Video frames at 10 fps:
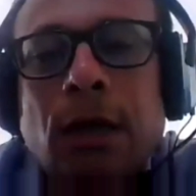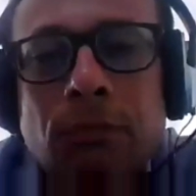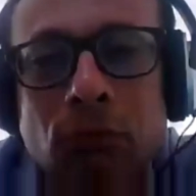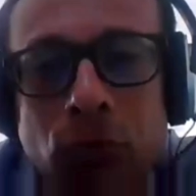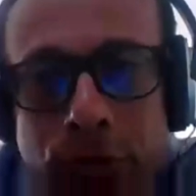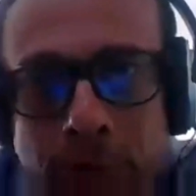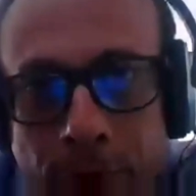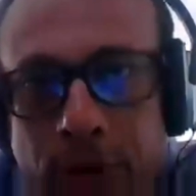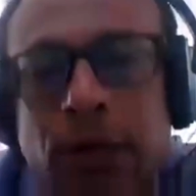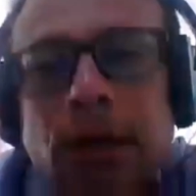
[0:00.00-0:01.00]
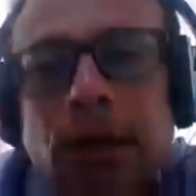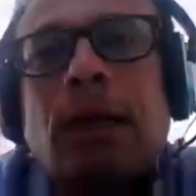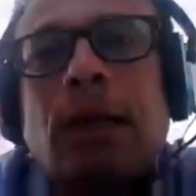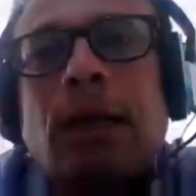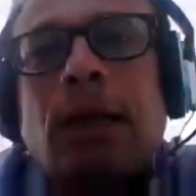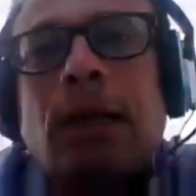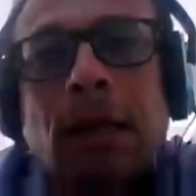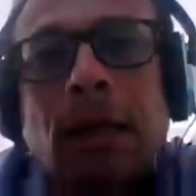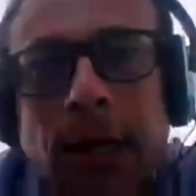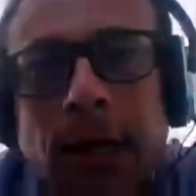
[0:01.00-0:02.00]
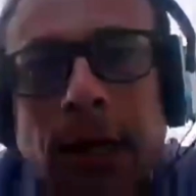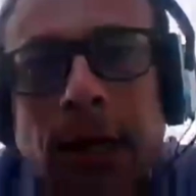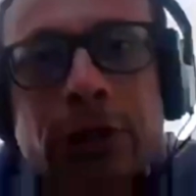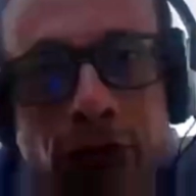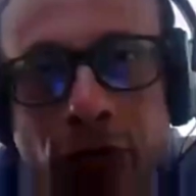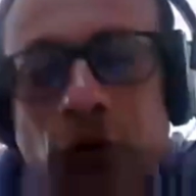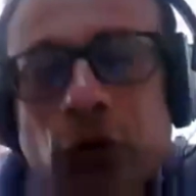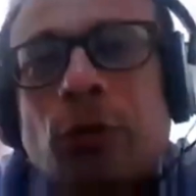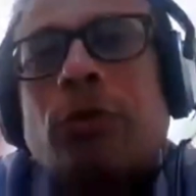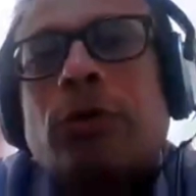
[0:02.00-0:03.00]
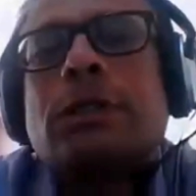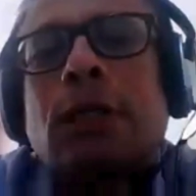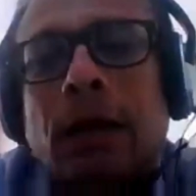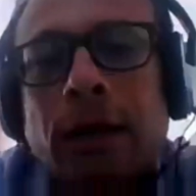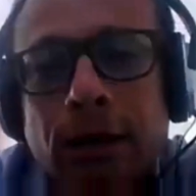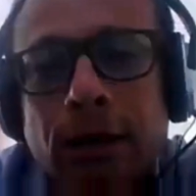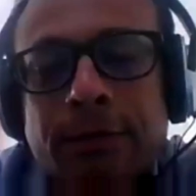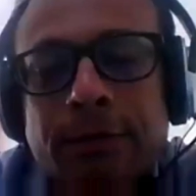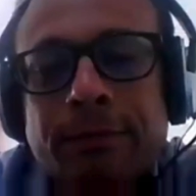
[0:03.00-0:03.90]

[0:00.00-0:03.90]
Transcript: Most importantly, in any of the thing is to follow the process correct.